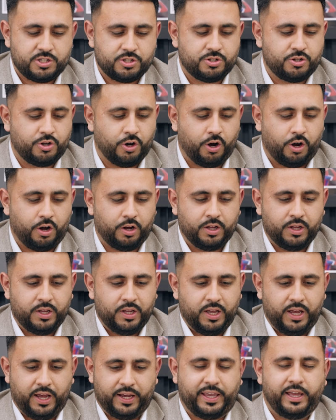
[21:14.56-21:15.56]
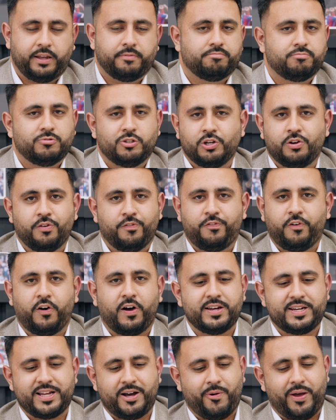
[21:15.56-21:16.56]
has got, again, you can
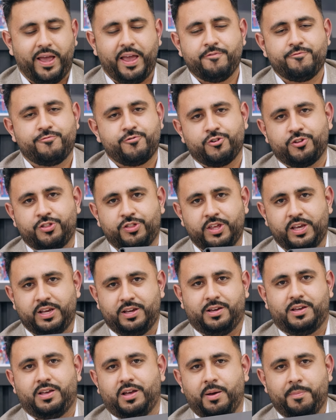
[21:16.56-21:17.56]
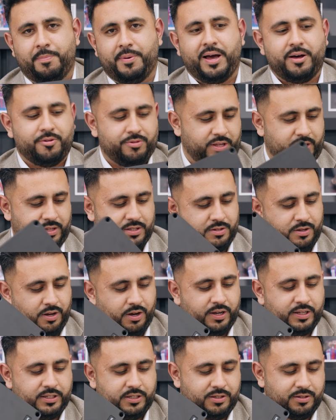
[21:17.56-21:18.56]
find out everything about this,
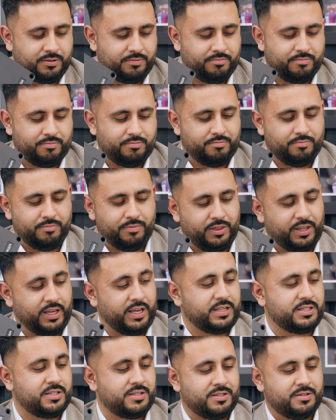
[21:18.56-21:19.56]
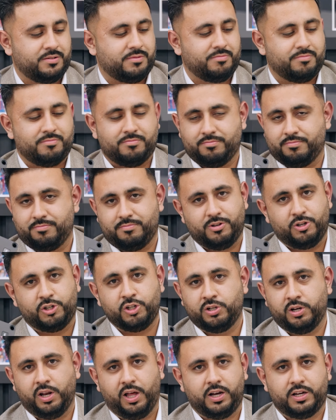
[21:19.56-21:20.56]
guys. This,
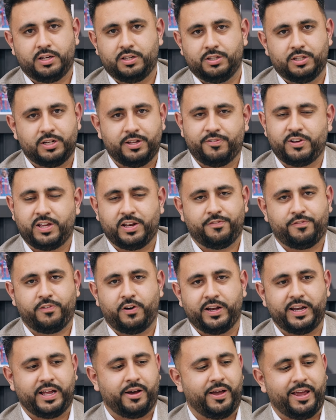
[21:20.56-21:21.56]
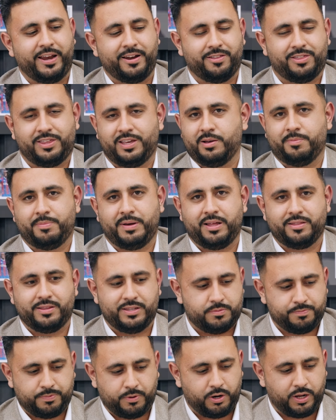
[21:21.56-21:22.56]
good luck. You're never going to find out anything about
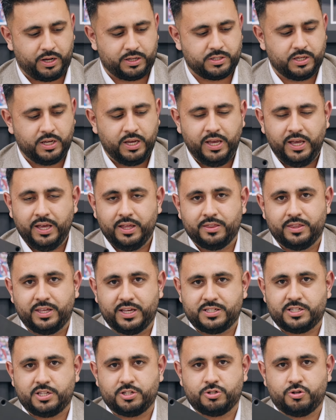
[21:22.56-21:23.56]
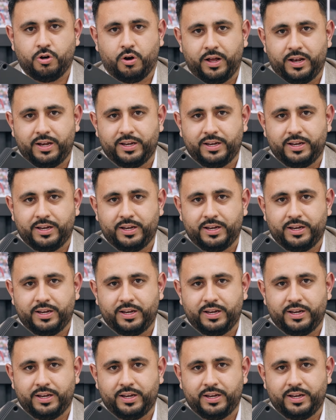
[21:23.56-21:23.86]
this product. This has got